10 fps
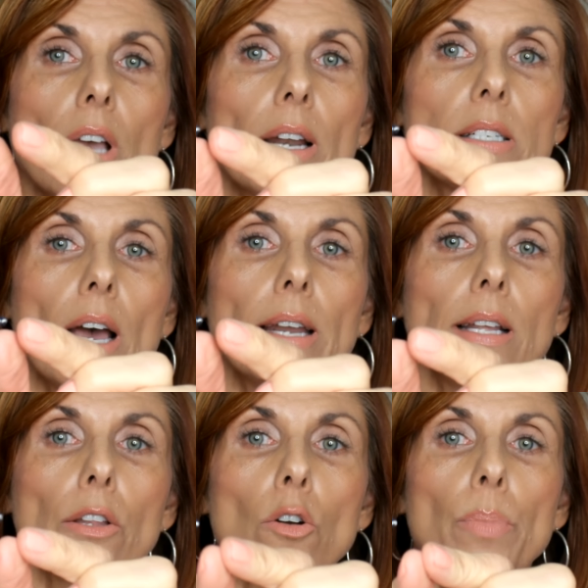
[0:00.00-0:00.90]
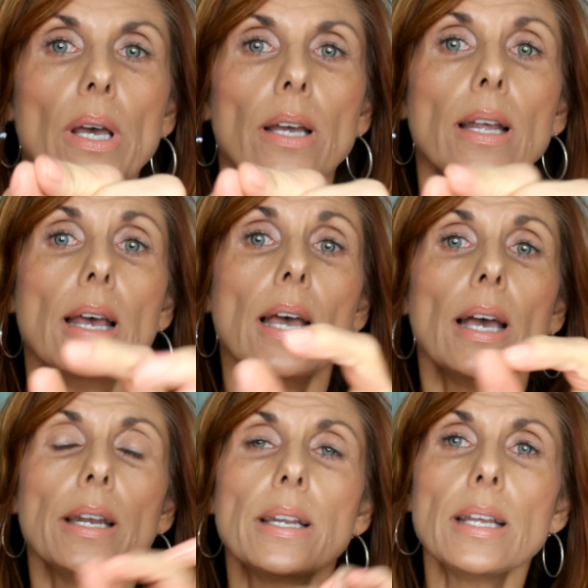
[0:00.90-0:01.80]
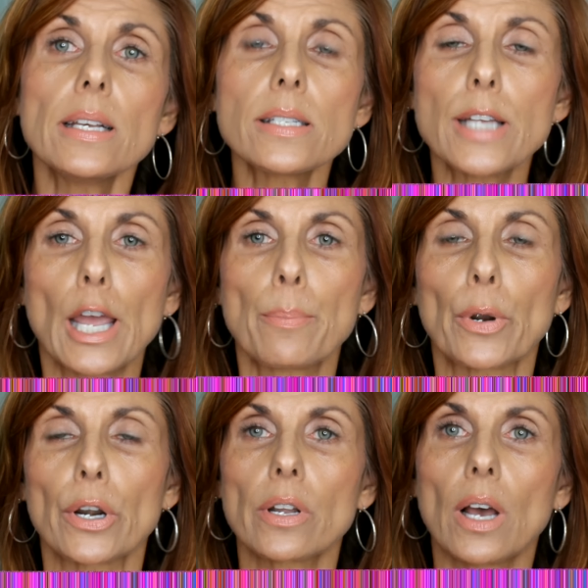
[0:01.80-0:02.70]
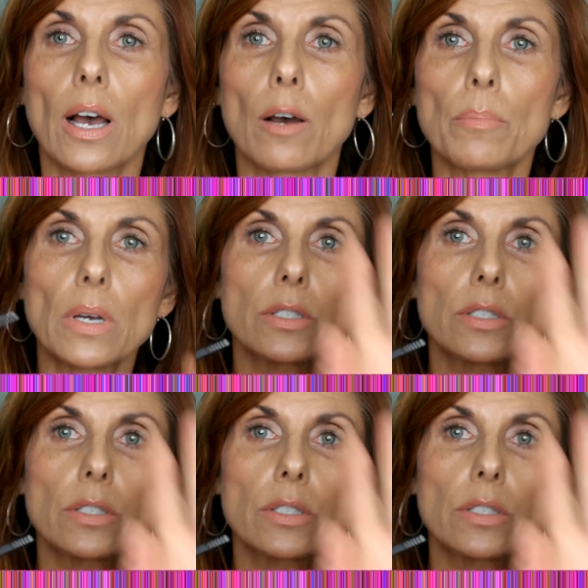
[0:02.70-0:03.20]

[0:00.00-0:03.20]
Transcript: got a tiny little bit and it is tapered um,